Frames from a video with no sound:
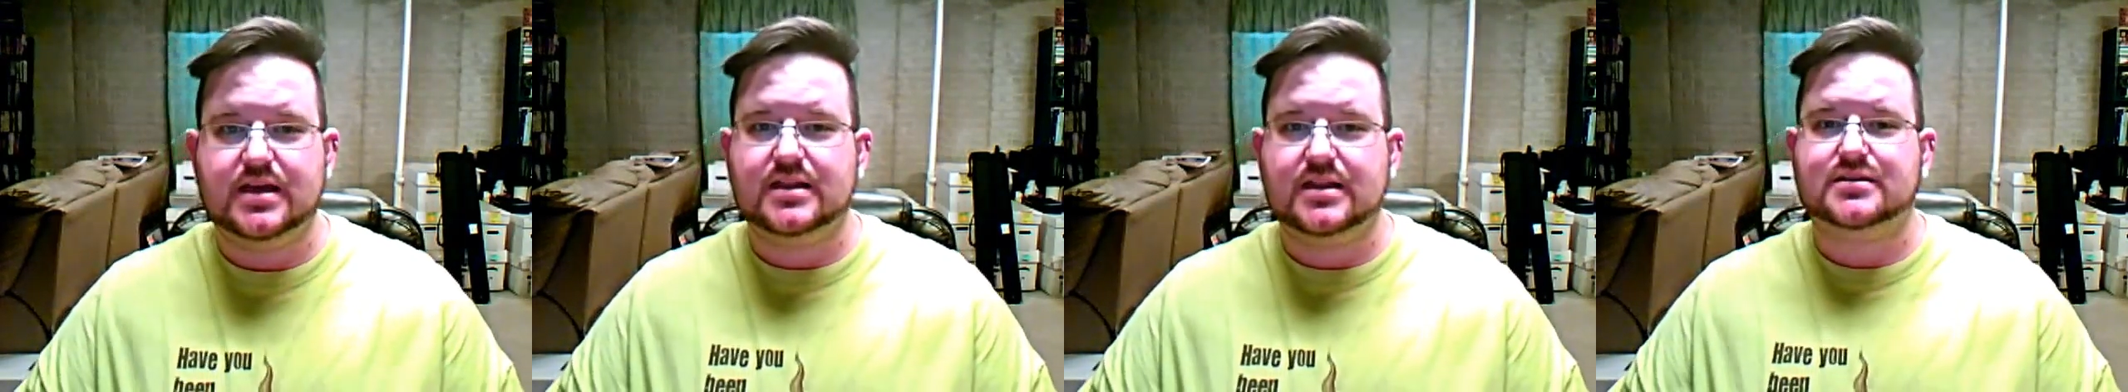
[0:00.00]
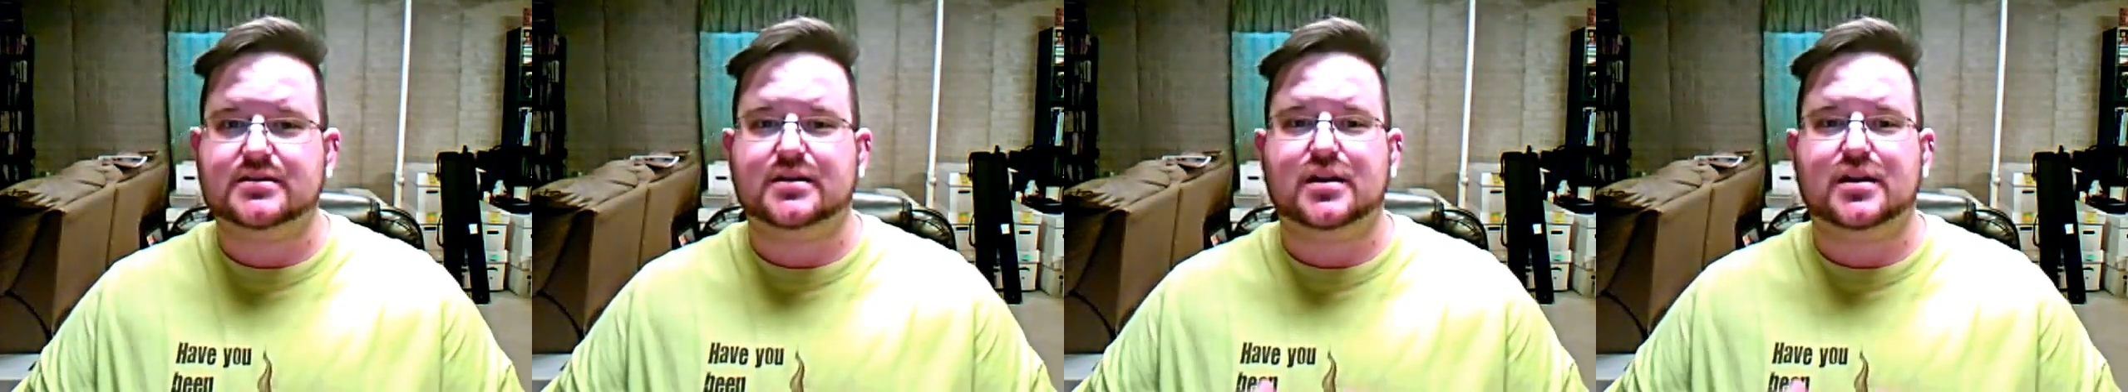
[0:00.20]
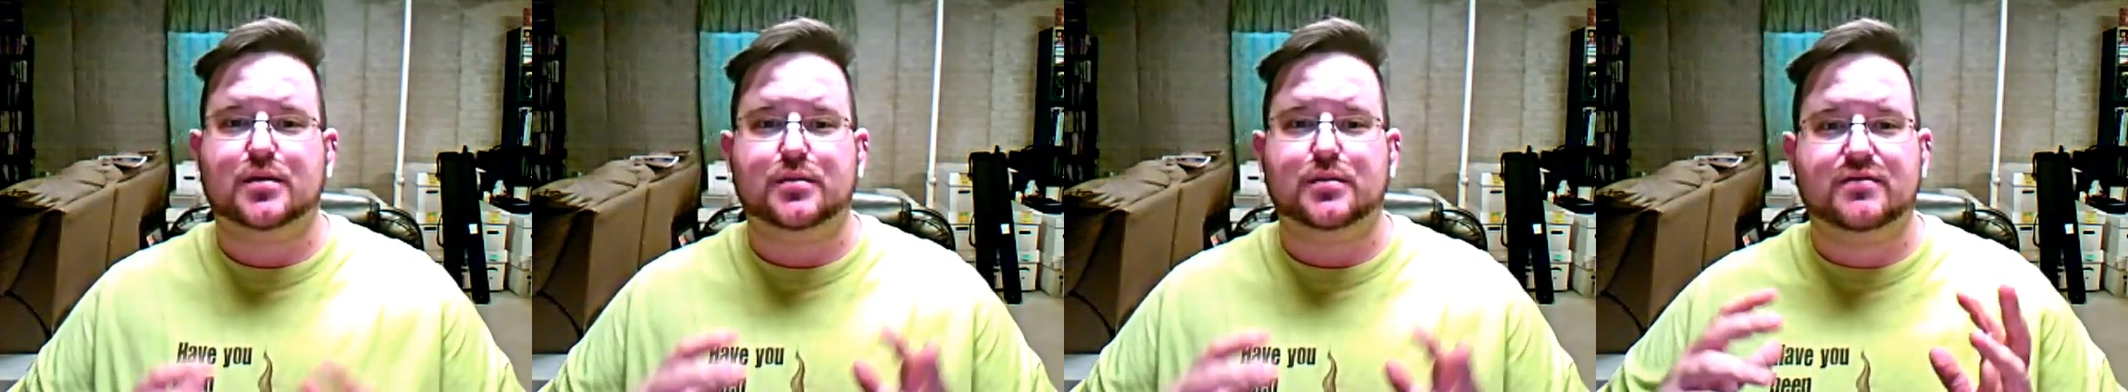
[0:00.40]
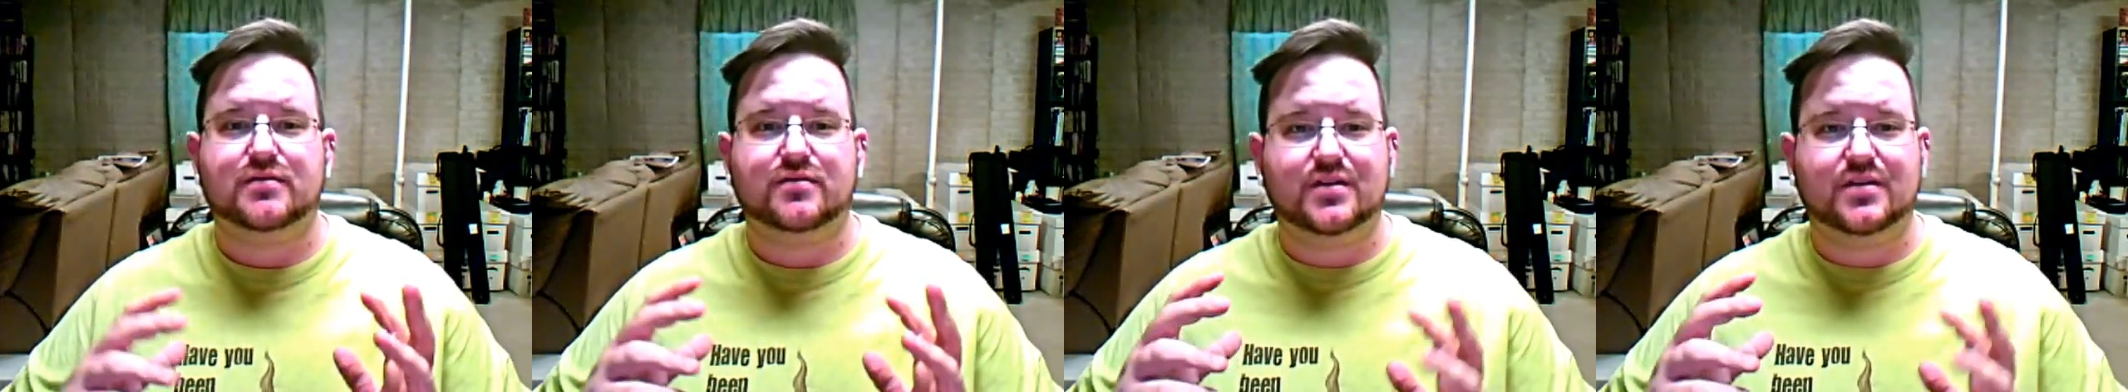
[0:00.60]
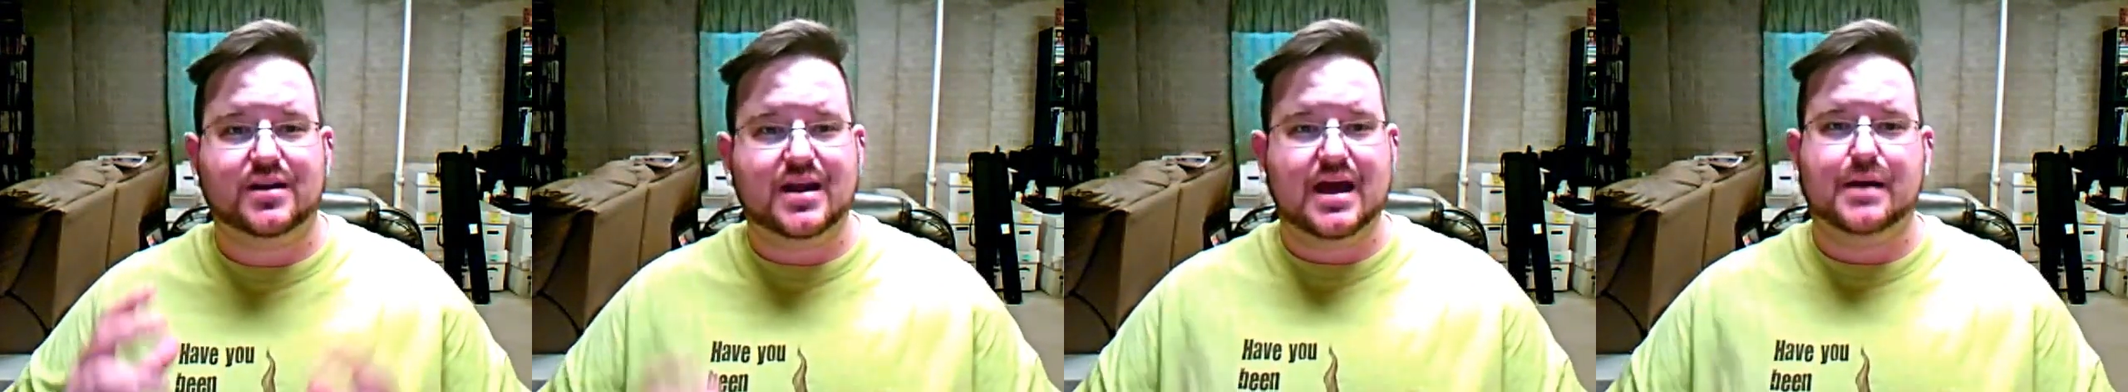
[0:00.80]
It is going to be
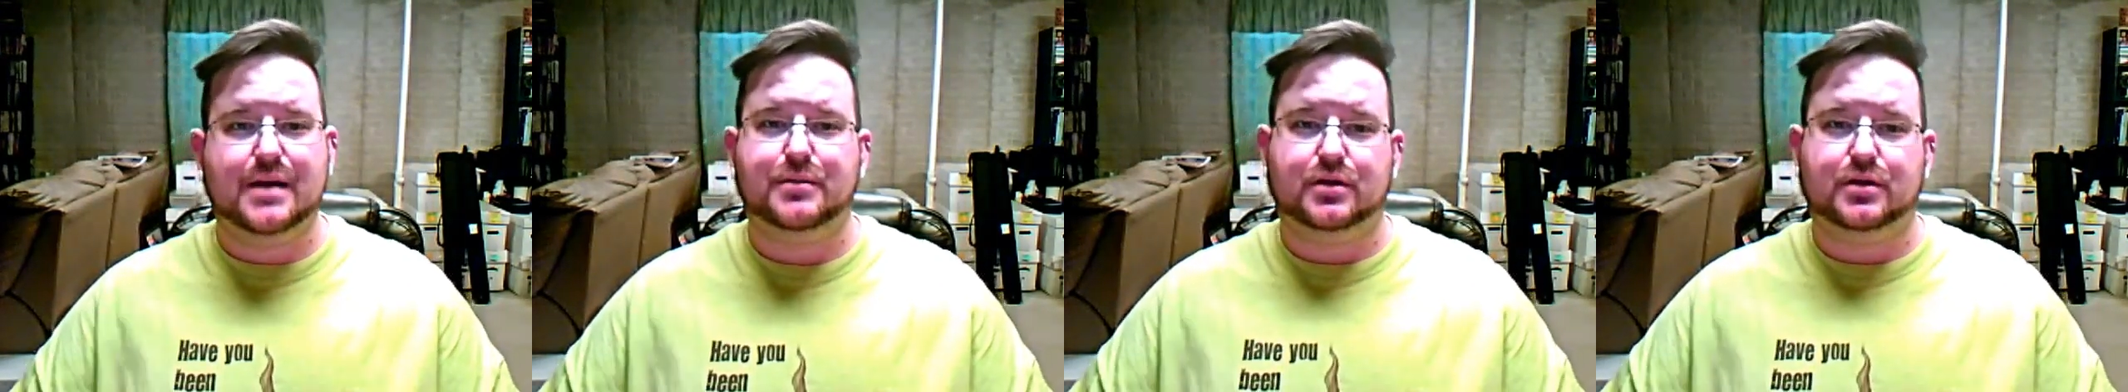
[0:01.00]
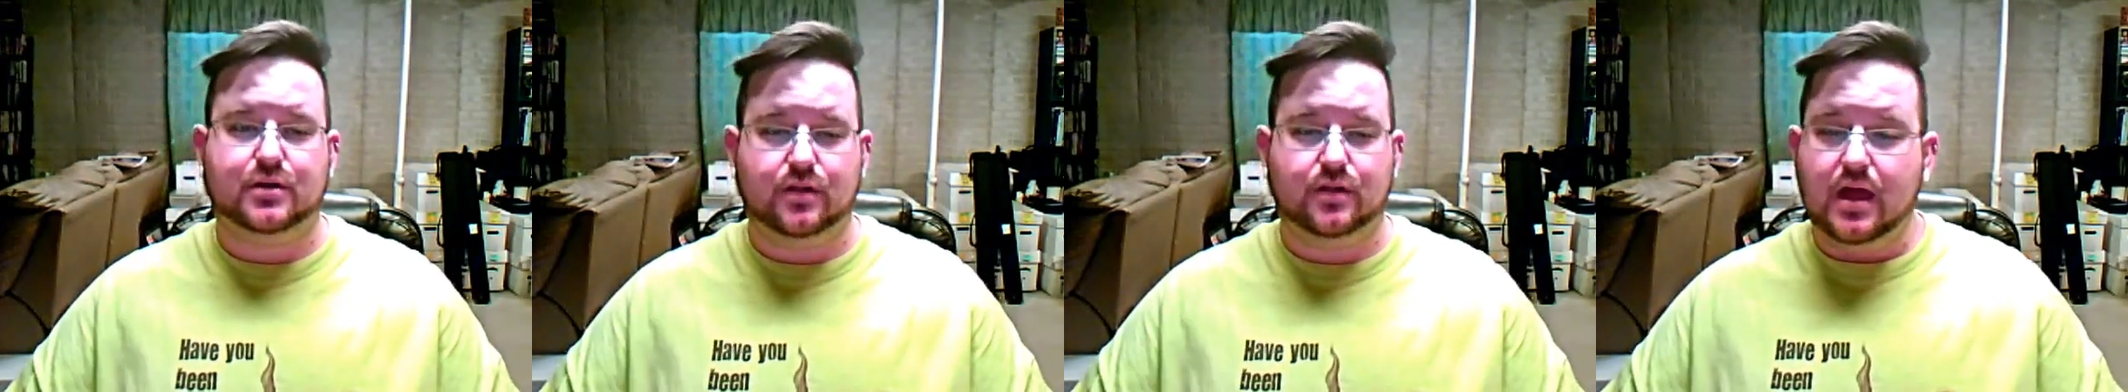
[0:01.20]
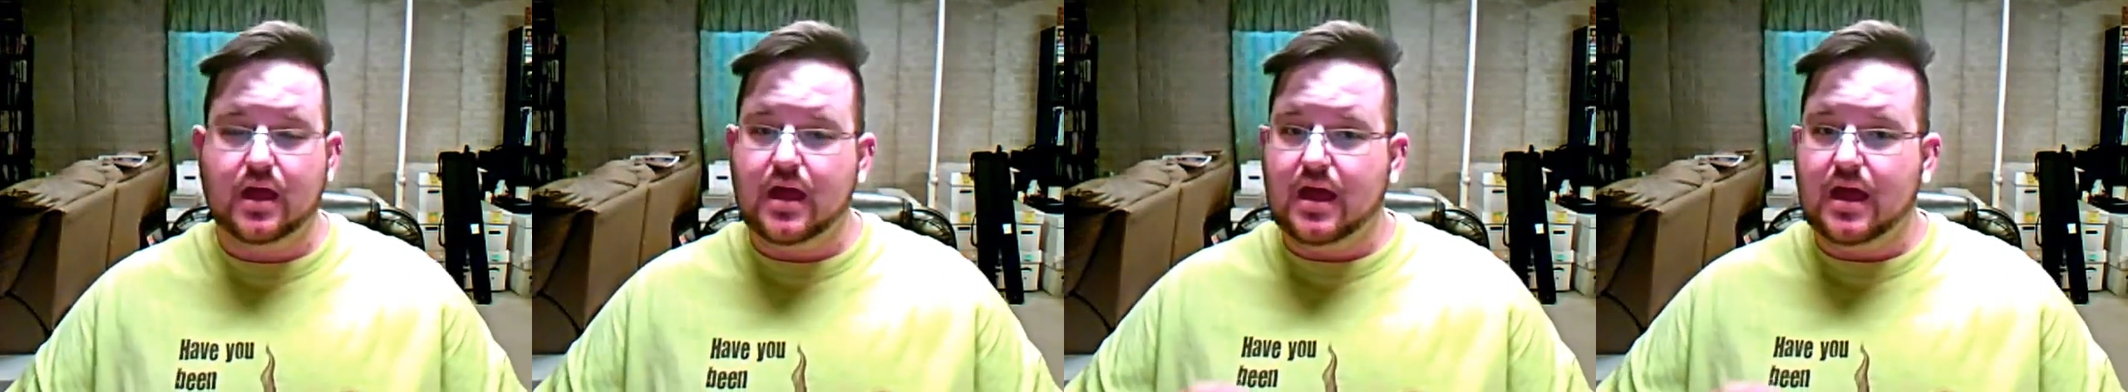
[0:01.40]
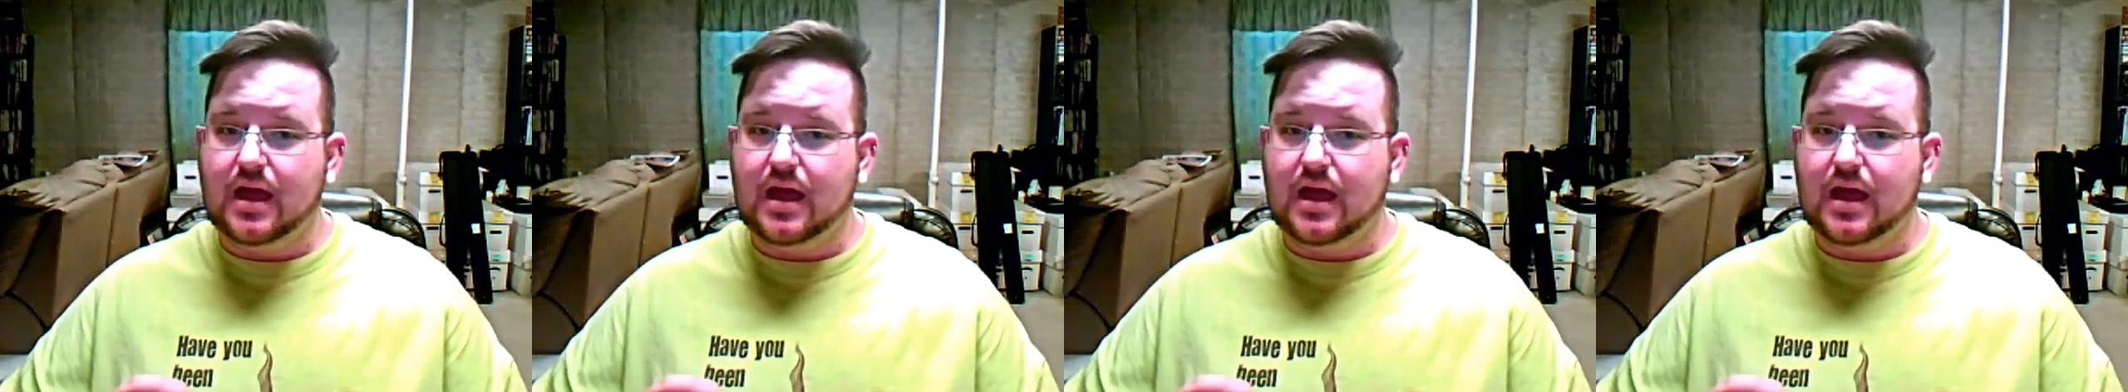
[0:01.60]
phenomenal.